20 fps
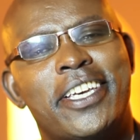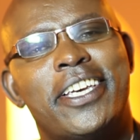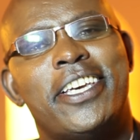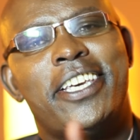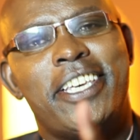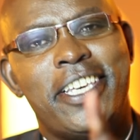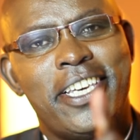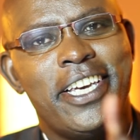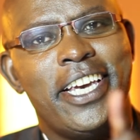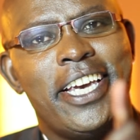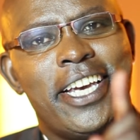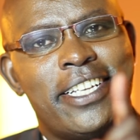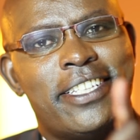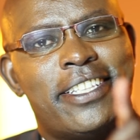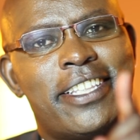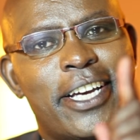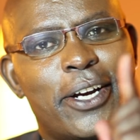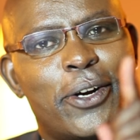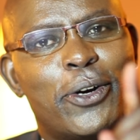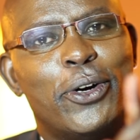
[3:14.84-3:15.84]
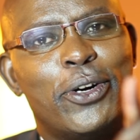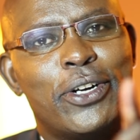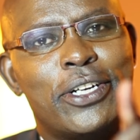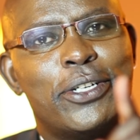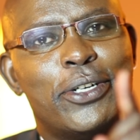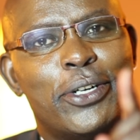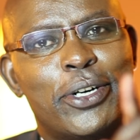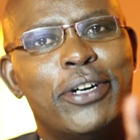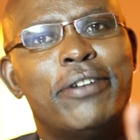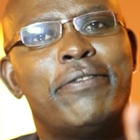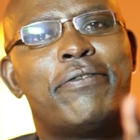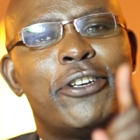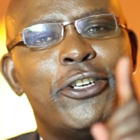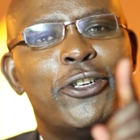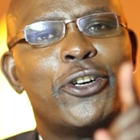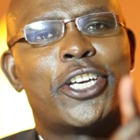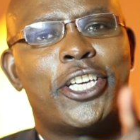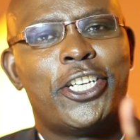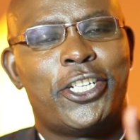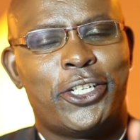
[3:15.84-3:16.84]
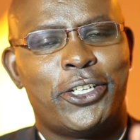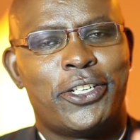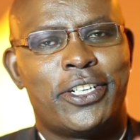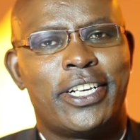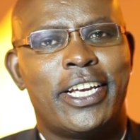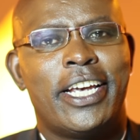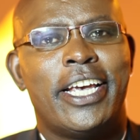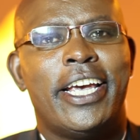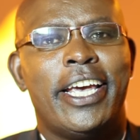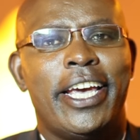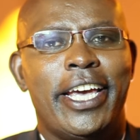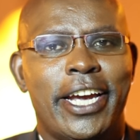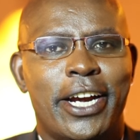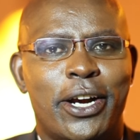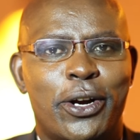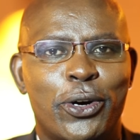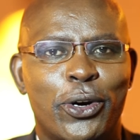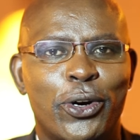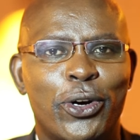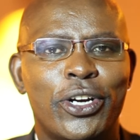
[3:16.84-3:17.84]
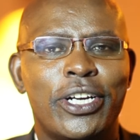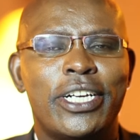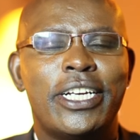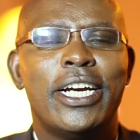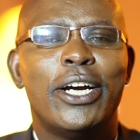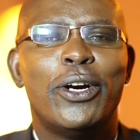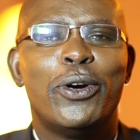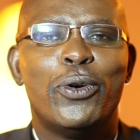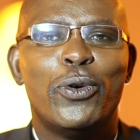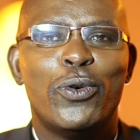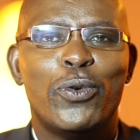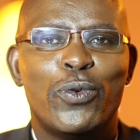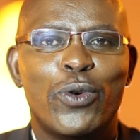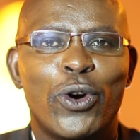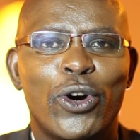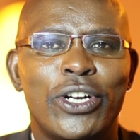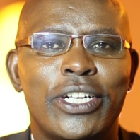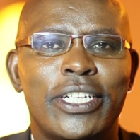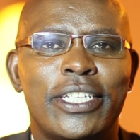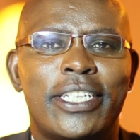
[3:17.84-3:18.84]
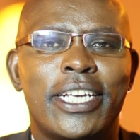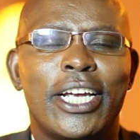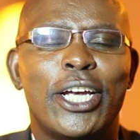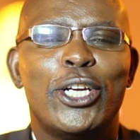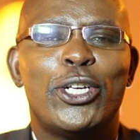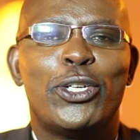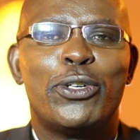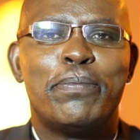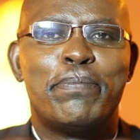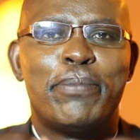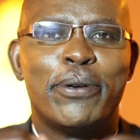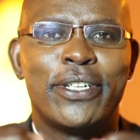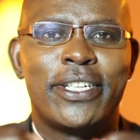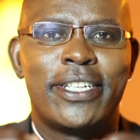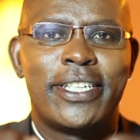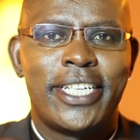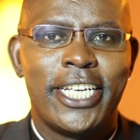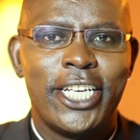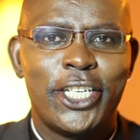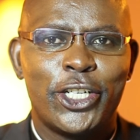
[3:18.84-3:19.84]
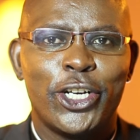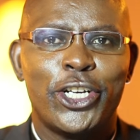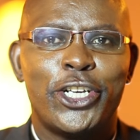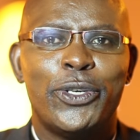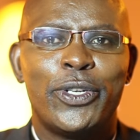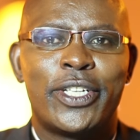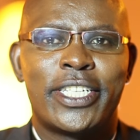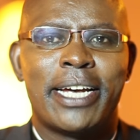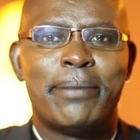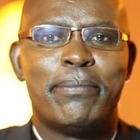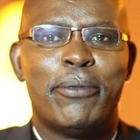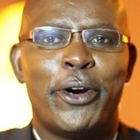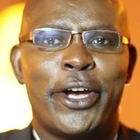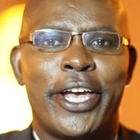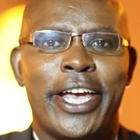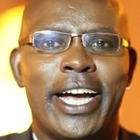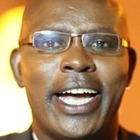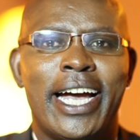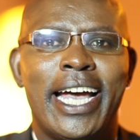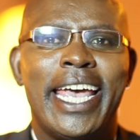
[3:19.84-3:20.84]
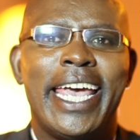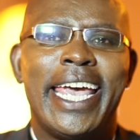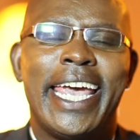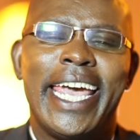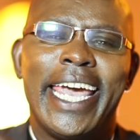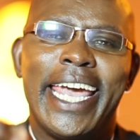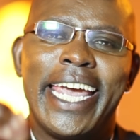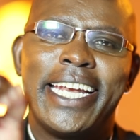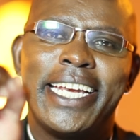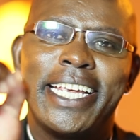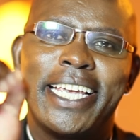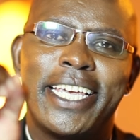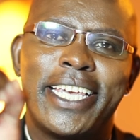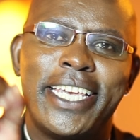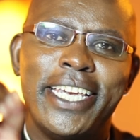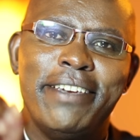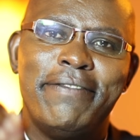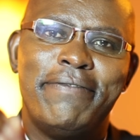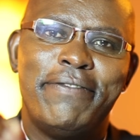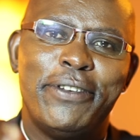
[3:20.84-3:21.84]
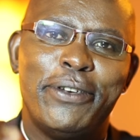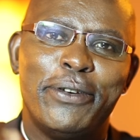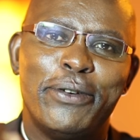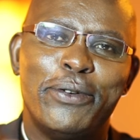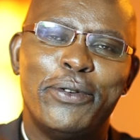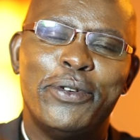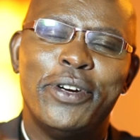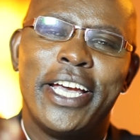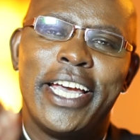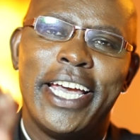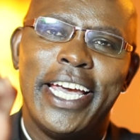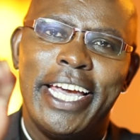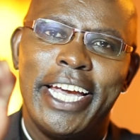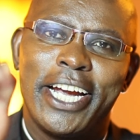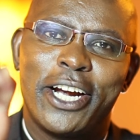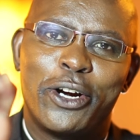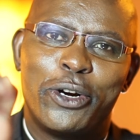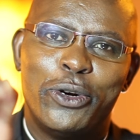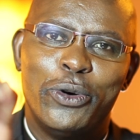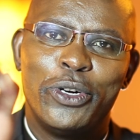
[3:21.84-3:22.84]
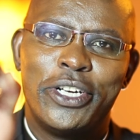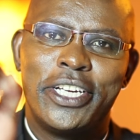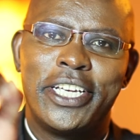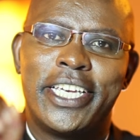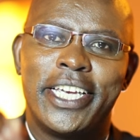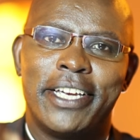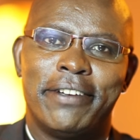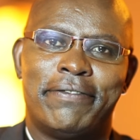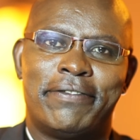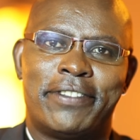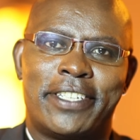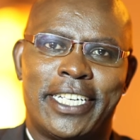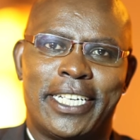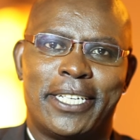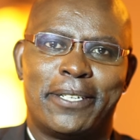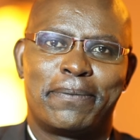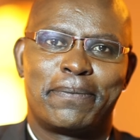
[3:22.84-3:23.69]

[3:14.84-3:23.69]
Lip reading: He is the God of relocation, a God who wants to position you somewhere and give you a good gift.